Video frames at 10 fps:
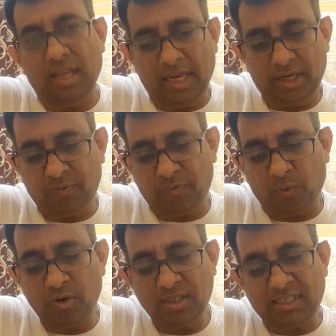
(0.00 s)
it
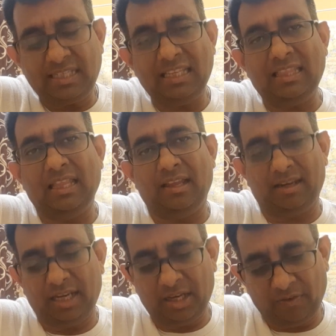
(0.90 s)
won't stick there,
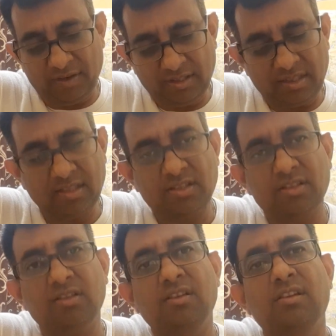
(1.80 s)
it will just
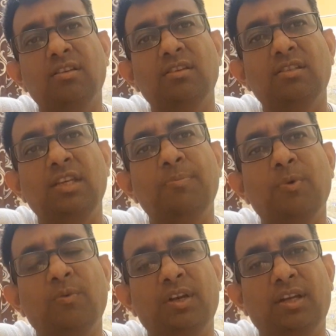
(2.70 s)
slip
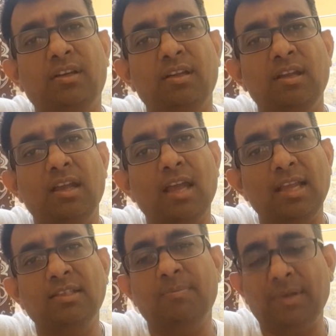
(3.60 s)
over it,
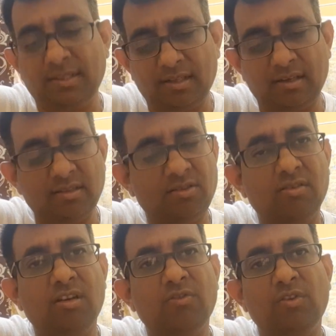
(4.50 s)
as the plastic does not
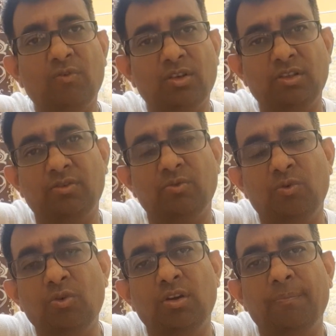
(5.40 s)
allow the water to
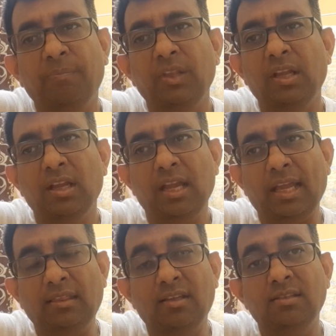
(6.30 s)
hold,
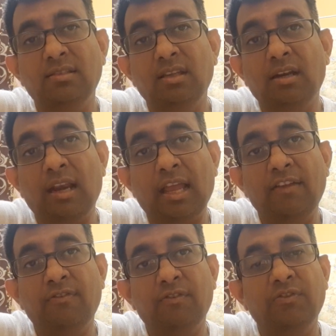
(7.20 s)
and thus the
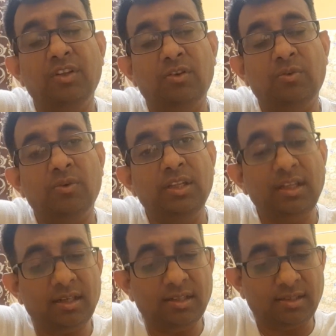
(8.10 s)
life of the road
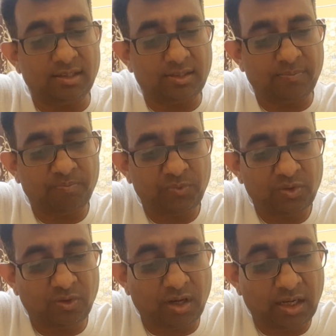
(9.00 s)
increases.
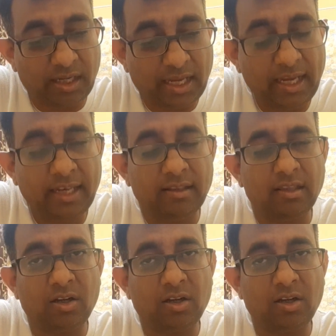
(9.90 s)
So again, the